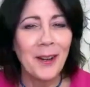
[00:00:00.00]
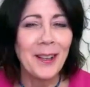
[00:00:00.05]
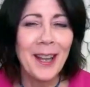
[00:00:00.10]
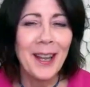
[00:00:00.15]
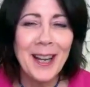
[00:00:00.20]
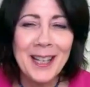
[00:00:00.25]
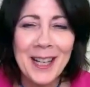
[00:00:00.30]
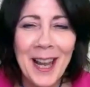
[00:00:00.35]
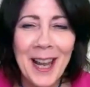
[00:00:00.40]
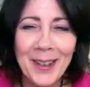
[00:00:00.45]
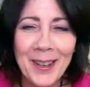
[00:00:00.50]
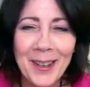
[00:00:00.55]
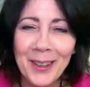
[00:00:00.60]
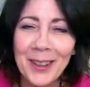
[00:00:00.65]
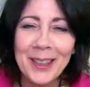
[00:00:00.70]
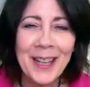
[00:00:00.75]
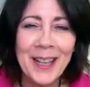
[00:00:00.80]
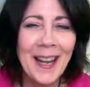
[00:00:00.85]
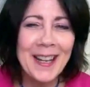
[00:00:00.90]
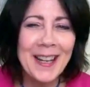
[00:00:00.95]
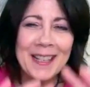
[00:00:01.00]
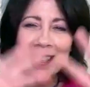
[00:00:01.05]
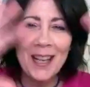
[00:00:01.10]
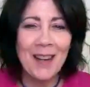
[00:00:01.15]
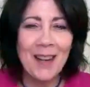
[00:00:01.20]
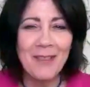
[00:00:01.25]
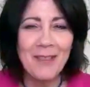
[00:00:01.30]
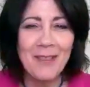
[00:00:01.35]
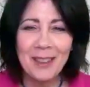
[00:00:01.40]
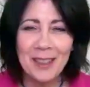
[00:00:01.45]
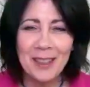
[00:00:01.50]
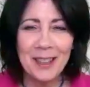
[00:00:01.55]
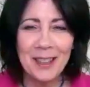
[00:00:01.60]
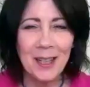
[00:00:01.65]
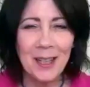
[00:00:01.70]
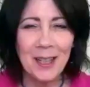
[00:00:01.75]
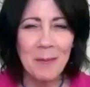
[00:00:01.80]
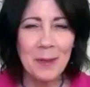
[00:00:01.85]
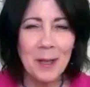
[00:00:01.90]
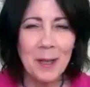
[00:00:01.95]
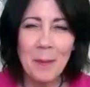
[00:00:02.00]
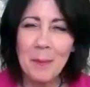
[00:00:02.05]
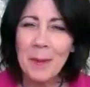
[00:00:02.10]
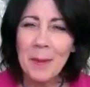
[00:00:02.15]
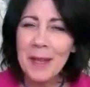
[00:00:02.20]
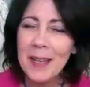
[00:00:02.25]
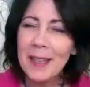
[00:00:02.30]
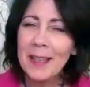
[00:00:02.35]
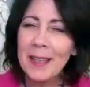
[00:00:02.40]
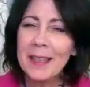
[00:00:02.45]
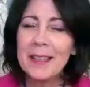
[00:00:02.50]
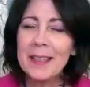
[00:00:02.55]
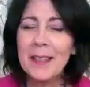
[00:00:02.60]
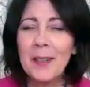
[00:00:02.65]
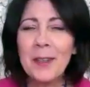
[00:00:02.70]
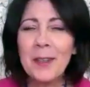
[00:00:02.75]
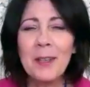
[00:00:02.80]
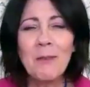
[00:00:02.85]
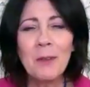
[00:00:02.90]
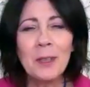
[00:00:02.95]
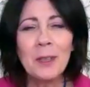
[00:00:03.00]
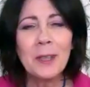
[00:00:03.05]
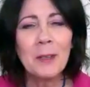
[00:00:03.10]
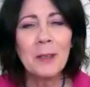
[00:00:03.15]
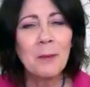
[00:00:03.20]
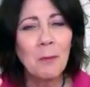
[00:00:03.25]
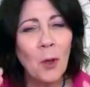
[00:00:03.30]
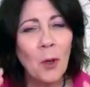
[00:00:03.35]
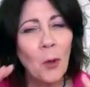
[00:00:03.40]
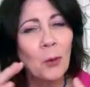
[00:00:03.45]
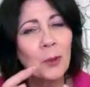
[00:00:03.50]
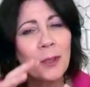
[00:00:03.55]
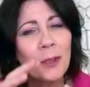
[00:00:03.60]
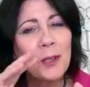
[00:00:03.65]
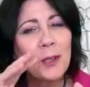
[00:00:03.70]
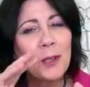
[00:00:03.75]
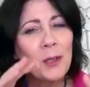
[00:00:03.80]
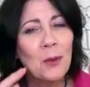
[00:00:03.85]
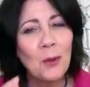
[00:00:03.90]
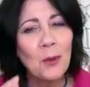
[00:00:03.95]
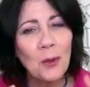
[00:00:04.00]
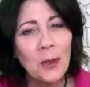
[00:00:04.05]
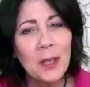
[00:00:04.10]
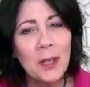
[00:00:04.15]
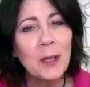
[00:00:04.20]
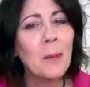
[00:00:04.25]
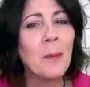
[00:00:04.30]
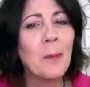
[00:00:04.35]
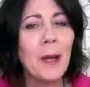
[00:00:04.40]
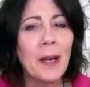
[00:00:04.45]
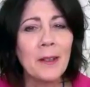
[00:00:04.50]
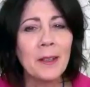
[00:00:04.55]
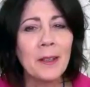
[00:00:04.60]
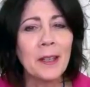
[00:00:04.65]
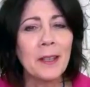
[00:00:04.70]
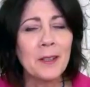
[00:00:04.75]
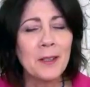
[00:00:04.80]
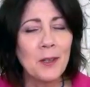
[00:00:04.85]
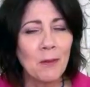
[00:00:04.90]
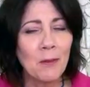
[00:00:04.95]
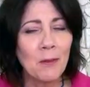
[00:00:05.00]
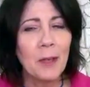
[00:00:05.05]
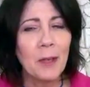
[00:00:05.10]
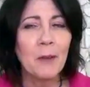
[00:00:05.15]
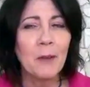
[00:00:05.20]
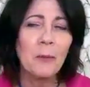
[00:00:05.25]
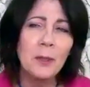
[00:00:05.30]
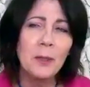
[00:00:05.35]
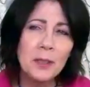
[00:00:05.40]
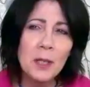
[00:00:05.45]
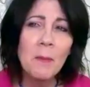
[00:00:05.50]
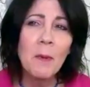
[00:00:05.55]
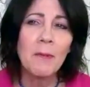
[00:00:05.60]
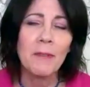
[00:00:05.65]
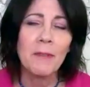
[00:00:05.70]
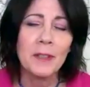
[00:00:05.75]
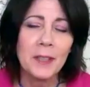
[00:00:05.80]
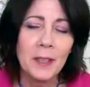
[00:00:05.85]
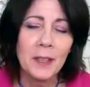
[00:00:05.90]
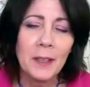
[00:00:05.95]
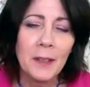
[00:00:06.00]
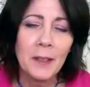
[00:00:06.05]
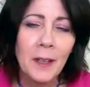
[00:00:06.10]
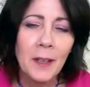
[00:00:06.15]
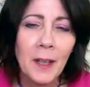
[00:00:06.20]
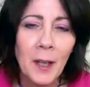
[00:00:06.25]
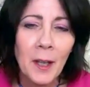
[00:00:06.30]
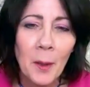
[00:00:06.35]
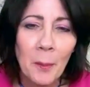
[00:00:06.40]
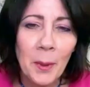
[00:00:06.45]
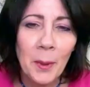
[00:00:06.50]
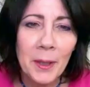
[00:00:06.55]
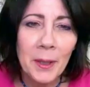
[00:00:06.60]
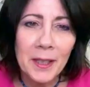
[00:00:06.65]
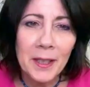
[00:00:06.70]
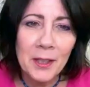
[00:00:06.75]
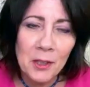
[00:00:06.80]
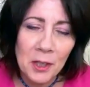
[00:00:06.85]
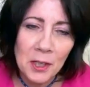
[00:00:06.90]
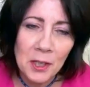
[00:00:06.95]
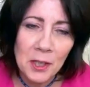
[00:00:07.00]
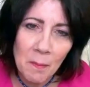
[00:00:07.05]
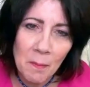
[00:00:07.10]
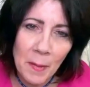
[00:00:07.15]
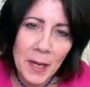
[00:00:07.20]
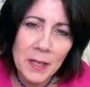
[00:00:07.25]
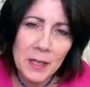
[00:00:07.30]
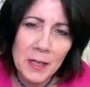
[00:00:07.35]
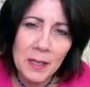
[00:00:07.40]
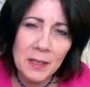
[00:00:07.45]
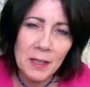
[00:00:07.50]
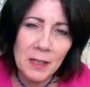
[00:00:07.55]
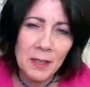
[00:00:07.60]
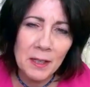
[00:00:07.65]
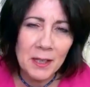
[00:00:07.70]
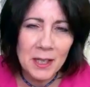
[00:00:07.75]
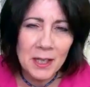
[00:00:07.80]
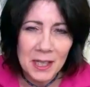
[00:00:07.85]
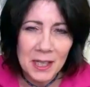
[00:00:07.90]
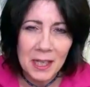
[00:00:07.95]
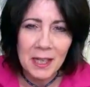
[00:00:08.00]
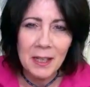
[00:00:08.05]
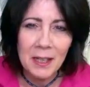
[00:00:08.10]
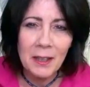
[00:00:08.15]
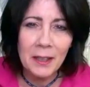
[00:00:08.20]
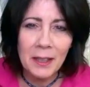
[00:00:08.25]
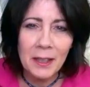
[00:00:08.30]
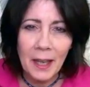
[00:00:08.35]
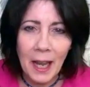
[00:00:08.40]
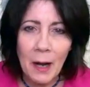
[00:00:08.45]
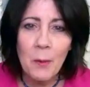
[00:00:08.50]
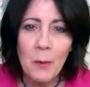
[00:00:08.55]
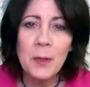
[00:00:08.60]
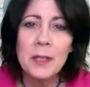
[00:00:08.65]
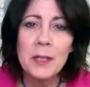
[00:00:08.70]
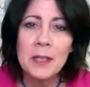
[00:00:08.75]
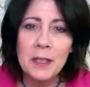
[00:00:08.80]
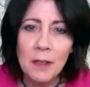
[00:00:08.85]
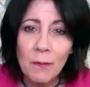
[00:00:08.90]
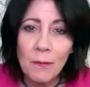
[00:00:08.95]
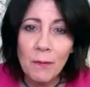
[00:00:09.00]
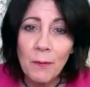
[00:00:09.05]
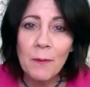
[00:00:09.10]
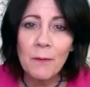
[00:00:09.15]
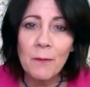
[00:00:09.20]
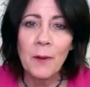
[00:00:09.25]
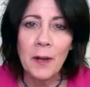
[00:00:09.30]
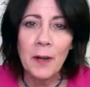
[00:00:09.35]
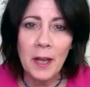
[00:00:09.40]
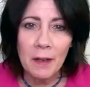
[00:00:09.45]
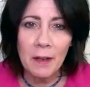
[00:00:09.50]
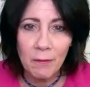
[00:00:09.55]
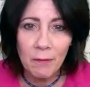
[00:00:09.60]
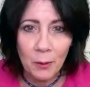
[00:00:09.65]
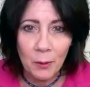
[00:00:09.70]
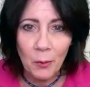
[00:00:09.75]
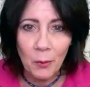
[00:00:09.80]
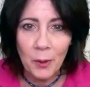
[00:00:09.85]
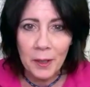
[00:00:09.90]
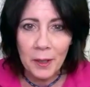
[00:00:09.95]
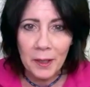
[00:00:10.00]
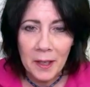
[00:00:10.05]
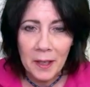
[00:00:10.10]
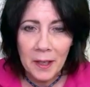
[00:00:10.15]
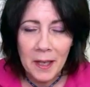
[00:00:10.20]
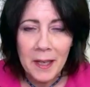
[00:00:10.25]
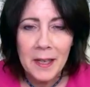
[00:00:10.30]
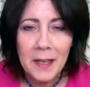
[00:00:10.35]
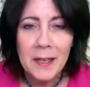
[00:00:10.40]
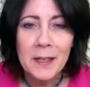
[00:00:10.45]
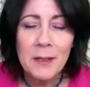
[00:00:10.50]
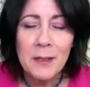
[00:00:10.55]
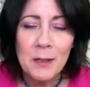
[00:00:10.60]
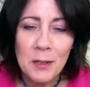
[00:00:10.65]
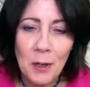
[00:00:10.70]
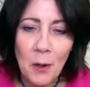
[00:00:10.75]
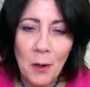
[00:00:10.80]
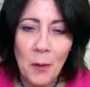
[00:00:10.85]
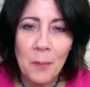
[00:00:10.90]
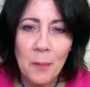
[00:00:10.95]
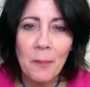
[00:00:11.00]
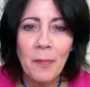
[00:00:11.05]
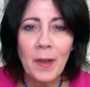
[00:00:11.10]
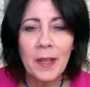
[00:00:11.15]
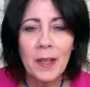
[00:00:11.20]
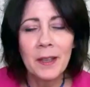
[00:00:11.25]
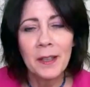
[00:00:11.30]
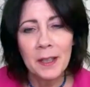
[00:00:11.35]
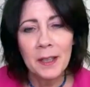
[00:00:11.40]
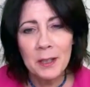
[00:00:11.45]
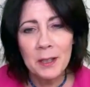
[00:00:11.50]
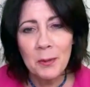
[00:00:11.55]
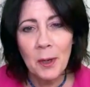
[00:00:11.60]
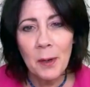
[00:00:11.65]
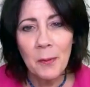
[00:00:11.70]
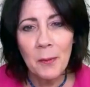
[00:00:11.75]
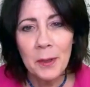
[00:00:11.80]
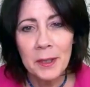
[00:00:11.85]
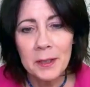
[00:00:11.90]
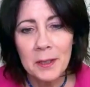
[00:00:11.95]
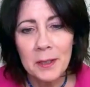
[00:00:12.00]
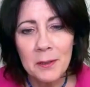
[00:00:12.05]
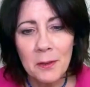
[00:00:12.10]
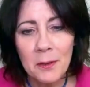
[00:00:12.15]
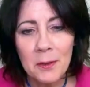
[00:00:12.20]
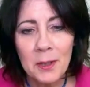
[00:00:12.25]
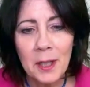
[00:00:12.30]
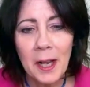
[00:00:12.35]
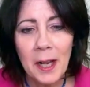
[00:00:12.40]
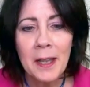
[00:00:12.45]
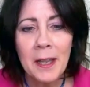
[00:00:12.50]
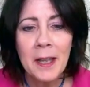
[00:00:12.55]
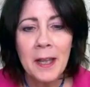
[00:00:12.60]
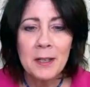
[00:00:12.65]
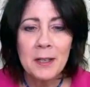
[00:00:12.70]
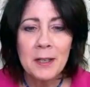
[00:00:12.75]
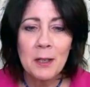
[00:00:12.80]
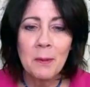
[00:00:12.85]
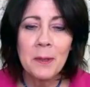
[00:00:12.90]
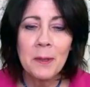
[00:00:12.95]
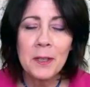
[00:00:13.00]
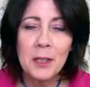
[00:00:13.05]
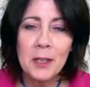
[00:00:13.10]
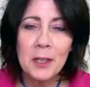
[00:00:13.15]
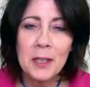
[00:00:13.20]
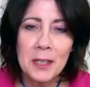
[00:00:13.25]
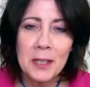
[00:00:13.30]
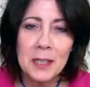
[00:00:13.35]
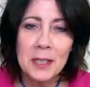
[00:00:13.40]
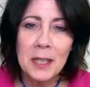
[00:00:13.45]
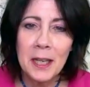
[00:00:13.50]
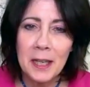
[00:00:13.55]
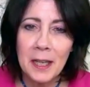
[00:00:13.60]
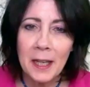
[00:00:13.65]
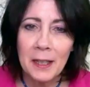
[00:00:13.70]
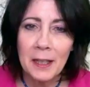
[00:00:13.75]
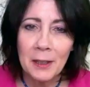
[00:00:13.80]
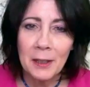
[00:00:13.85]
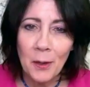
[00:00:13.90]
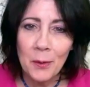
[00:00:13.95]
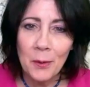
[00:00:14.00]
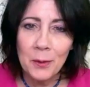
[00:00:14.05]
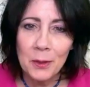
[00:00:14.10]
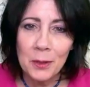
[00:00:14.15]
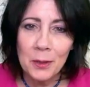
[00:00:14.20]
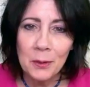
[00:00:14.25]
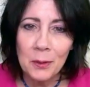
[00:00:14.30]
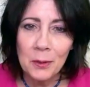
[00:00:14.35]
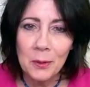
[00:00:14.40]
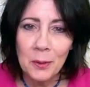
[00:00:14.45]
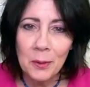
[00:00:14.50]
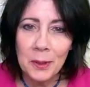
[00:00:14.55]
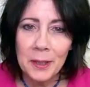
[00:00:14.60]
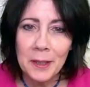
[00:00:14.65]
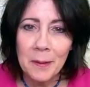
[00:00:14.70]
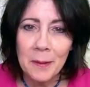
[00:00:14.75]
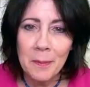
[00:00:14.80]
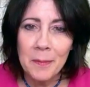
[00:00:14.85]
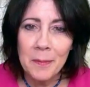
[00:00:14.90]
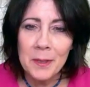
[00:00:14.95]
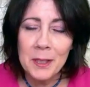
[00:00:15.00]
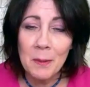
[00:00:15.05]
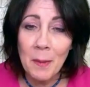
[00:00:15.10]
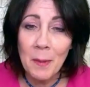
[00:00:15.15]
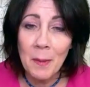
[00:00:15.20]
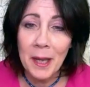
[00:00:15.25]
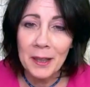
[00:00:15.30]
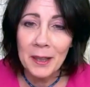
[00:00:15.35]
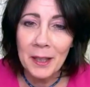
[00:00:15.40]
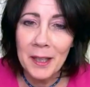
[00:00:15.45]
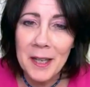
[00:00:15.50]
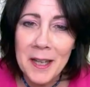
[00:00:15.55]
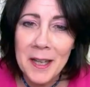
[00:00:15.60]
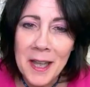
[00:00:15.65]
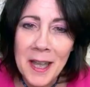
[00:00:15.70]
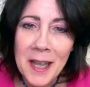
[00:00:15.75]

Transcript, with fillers: Like she had all kinds of everything coming up. Like nothing really told a story about like surrender. Well, some of it did, but it's just amazing to see like how it's different for everyone. So that's what I wanted to do today. So let me just say hello to um, Samantha.